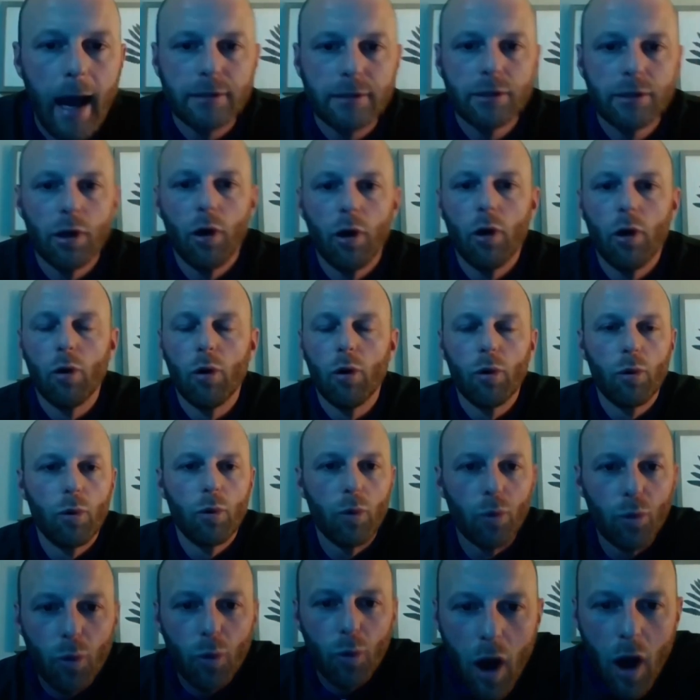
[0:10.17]
so
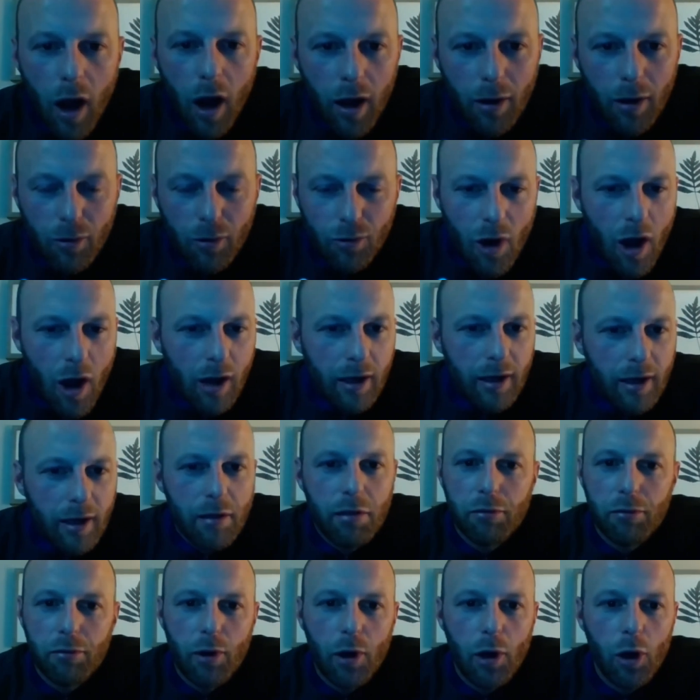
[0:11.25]
rocket
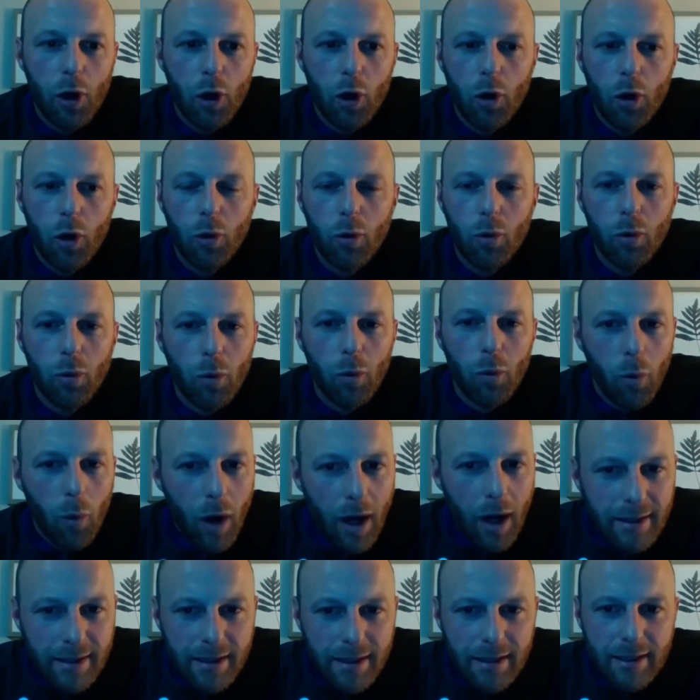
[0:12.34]
throw,
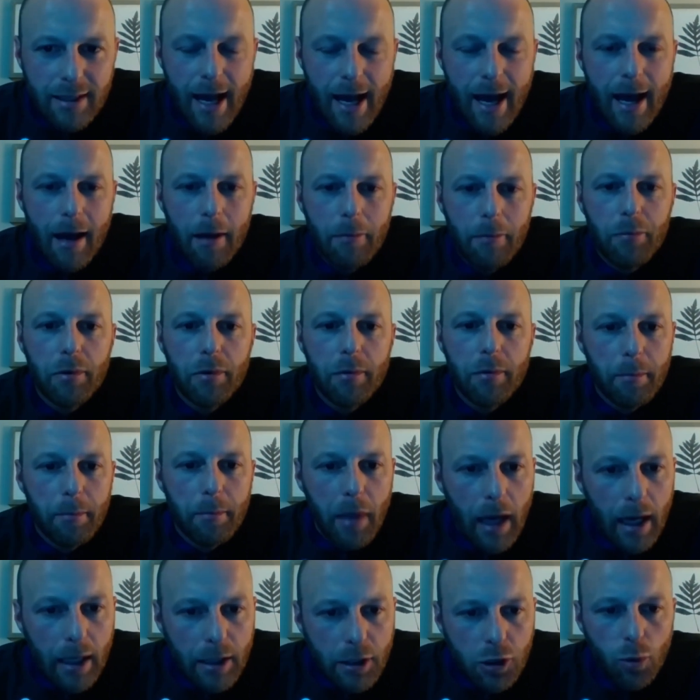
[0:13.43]
one step,
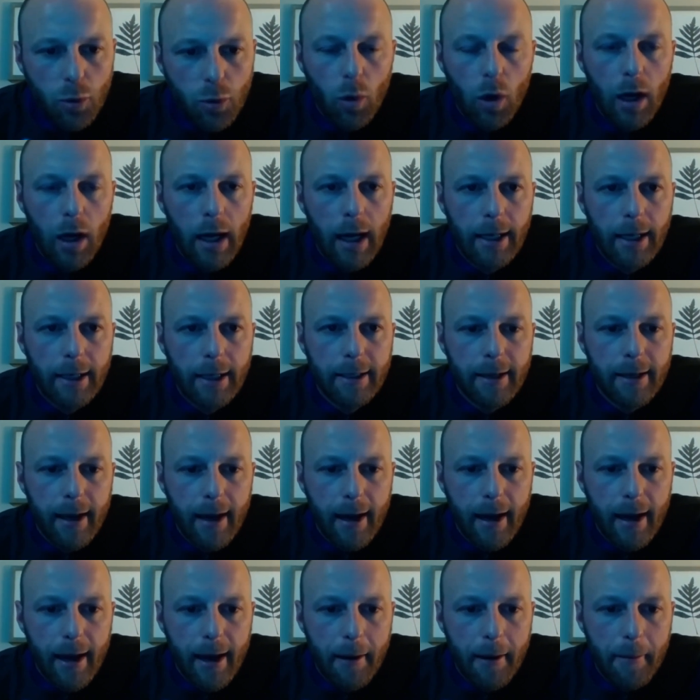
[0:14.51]
punch one.
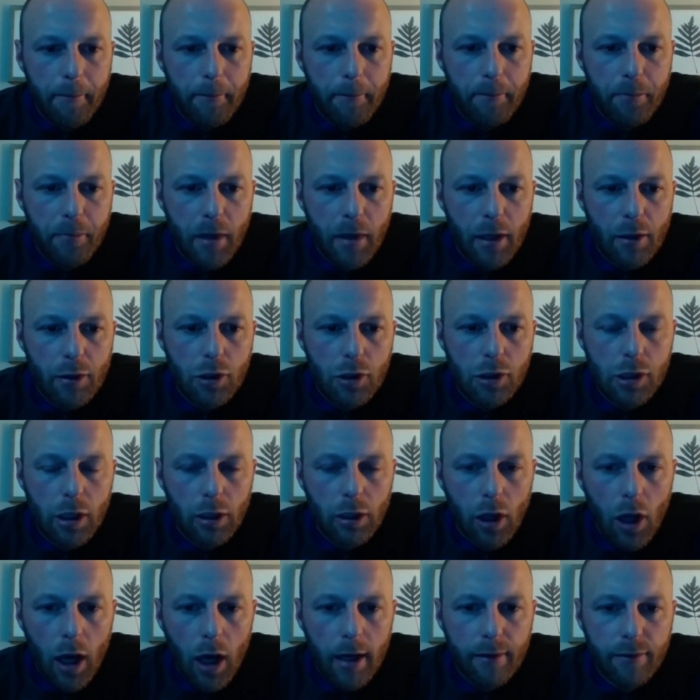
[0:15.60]
There's a
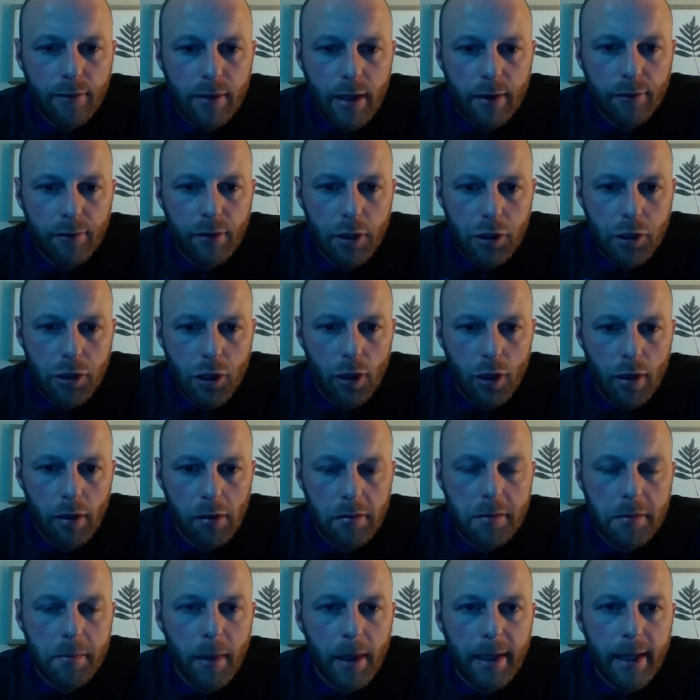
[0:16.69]
lot of different
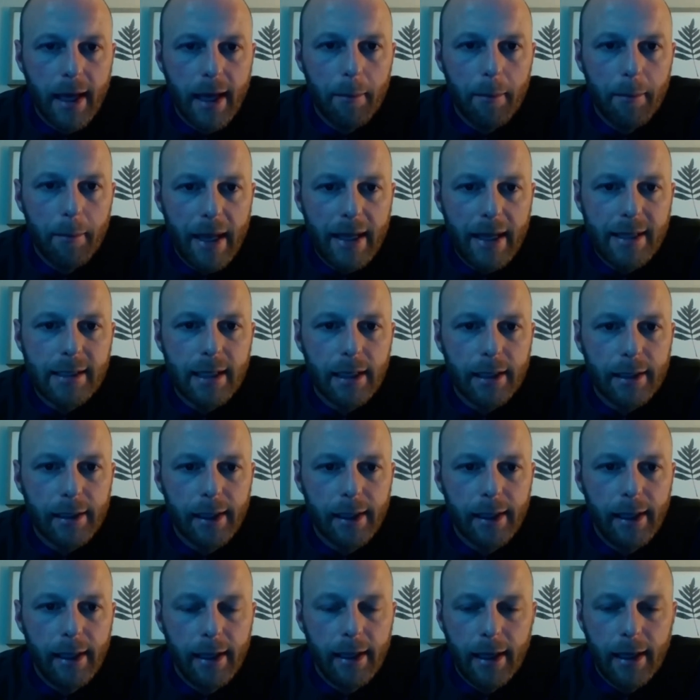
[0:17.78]
terms, but yeah,
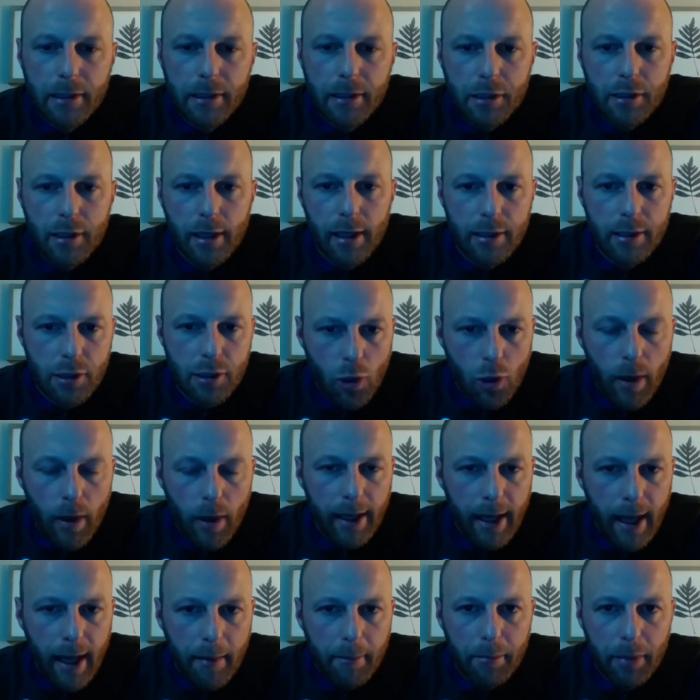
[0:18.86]
basically it's
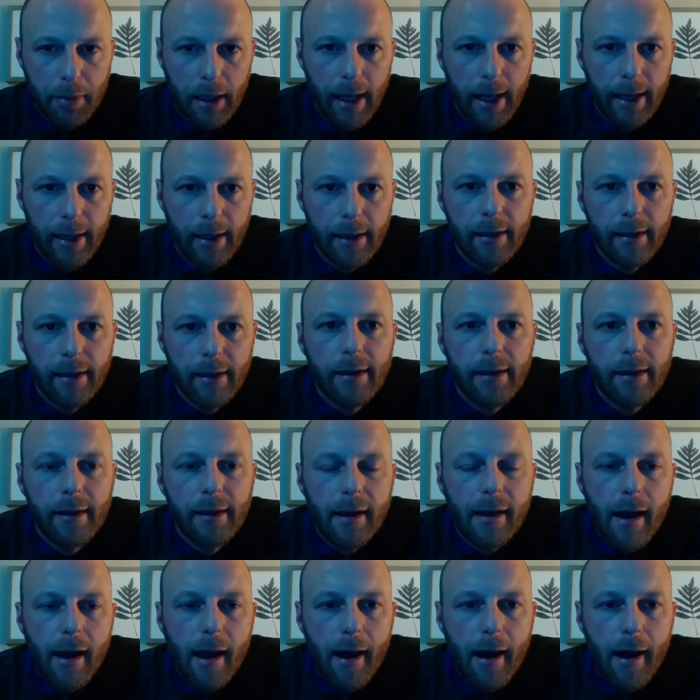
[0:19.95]
quick game play.
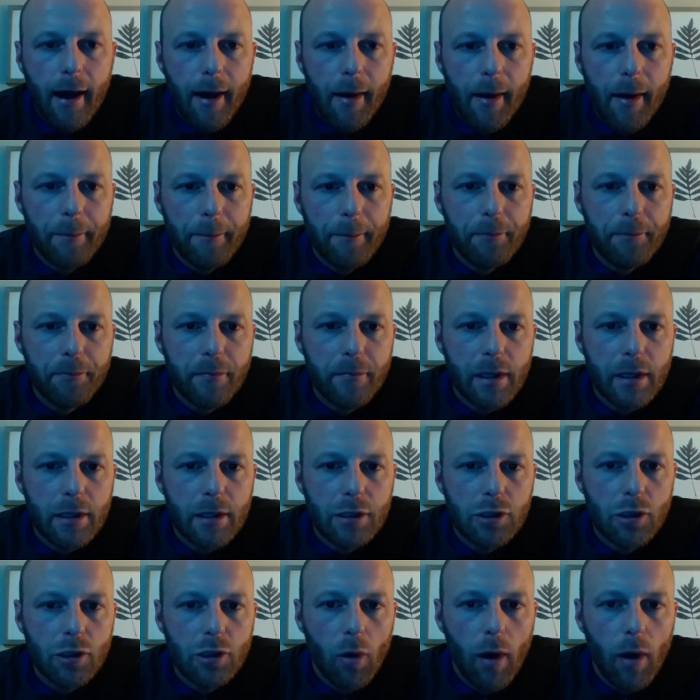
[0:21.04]

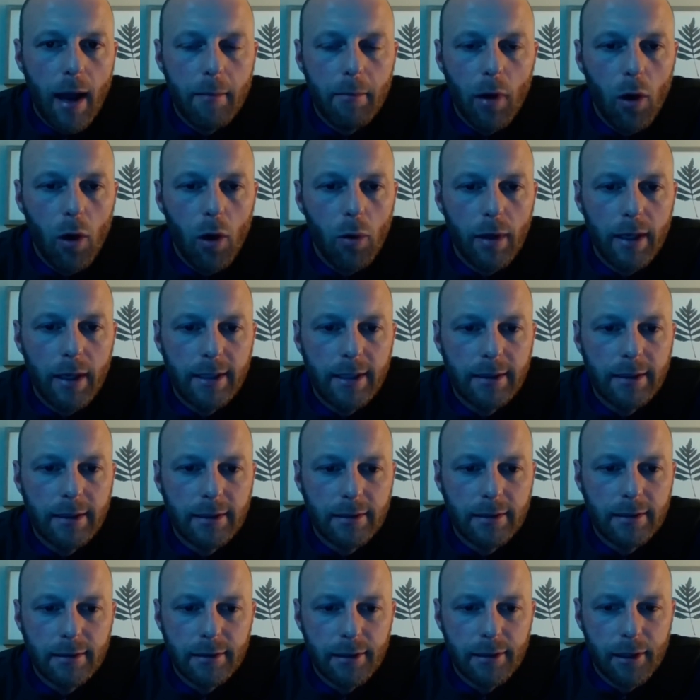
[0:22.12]
So I'm
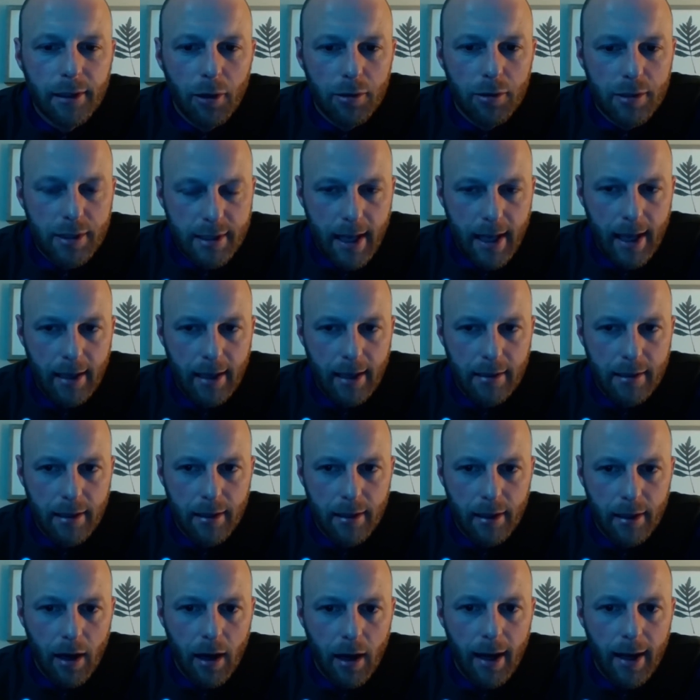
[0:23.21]
always, saying to
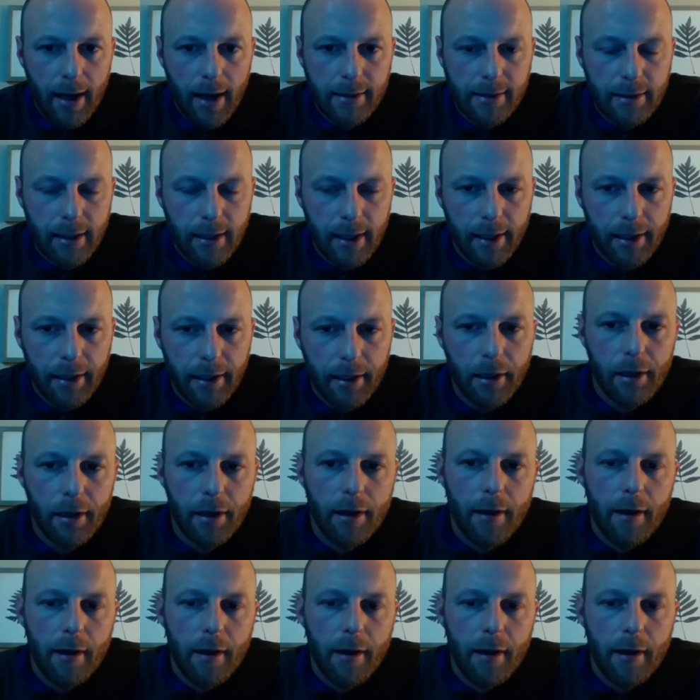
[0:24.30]
the guys like